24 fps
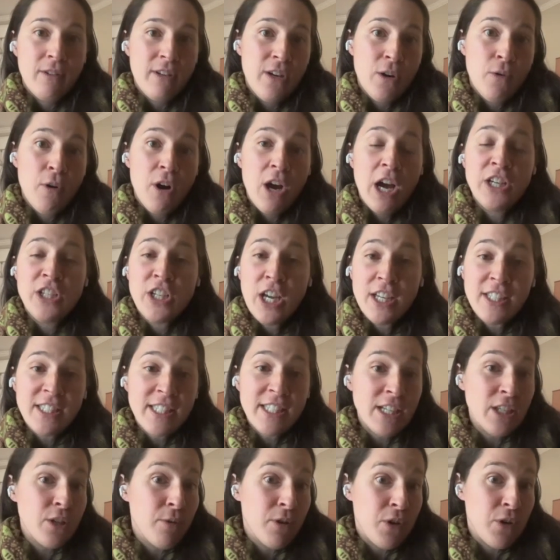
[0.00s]
you know
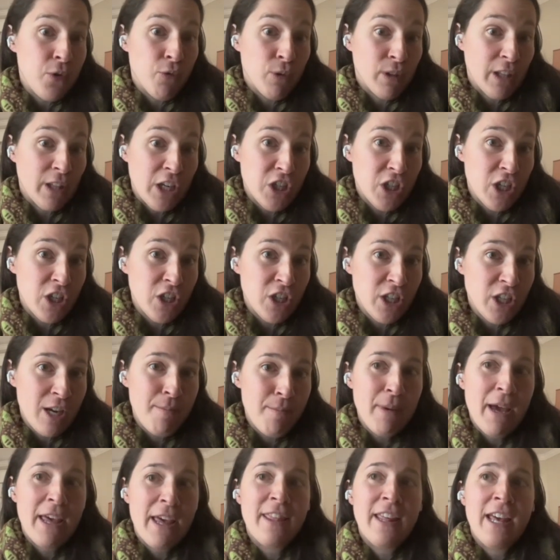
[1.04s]
adjusting to a new
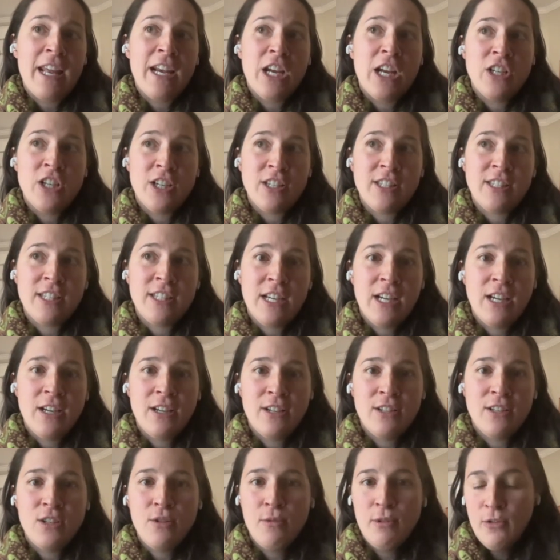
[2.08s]
relationship and then
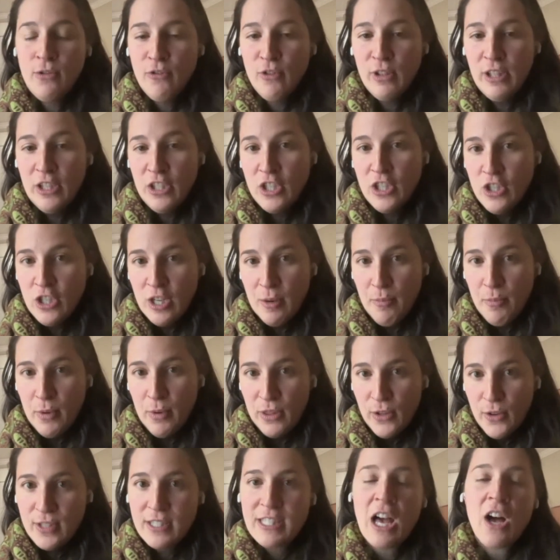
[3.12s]
adjusting to a new relationship
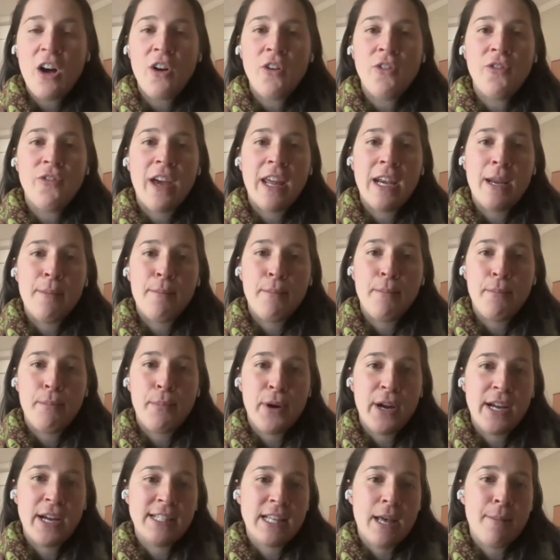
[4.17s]
with yourself and it
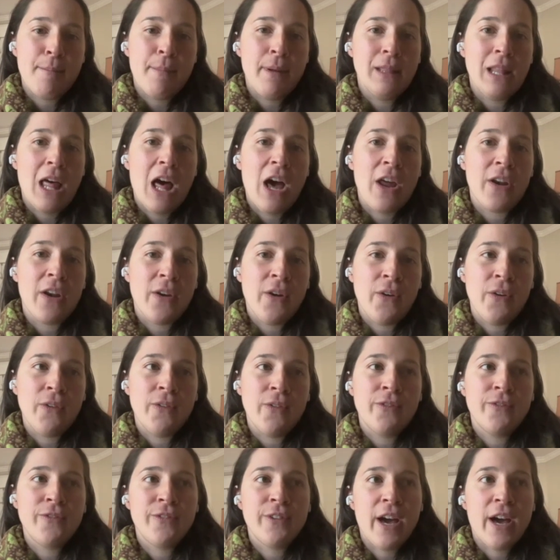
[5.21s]
brings up a lot
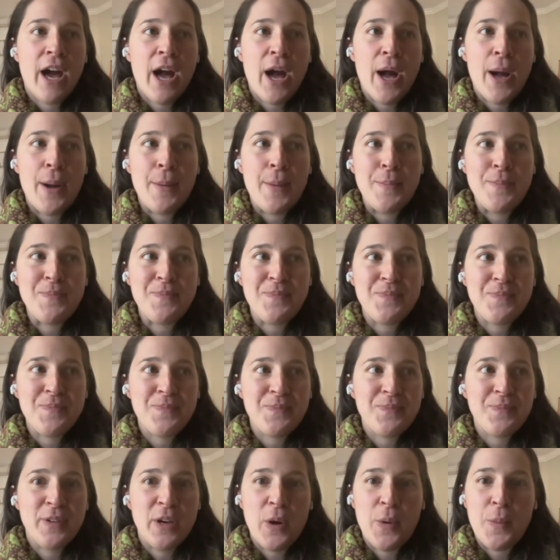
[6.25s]
of um,
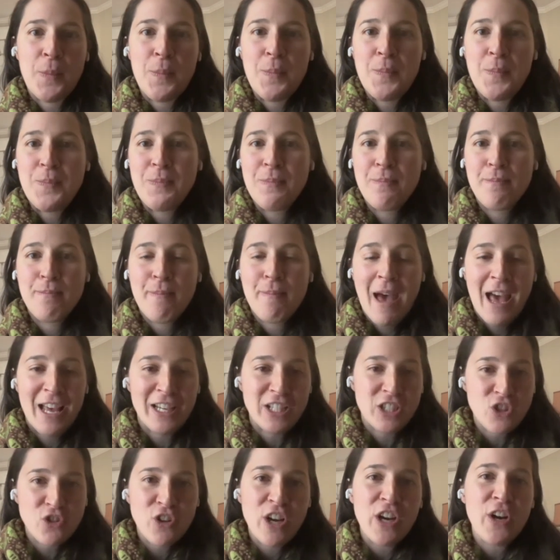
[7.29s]
you know
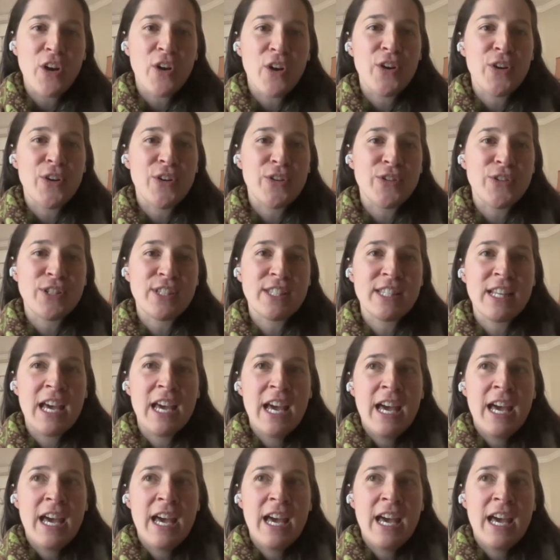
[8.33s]
past triggers